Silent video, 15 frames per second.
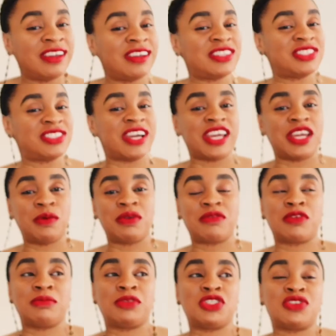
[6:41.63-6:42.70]
shy away
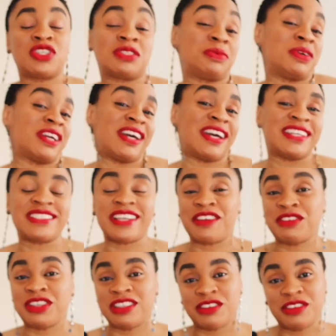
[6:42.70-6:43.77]
from the dress. But guys, I
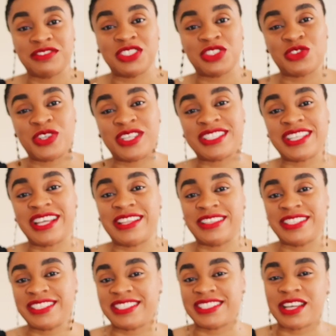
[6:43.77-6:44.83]
really love this dress, and
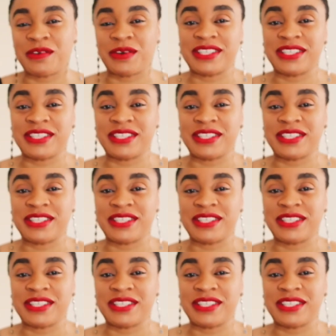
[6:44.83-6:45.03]
this is how I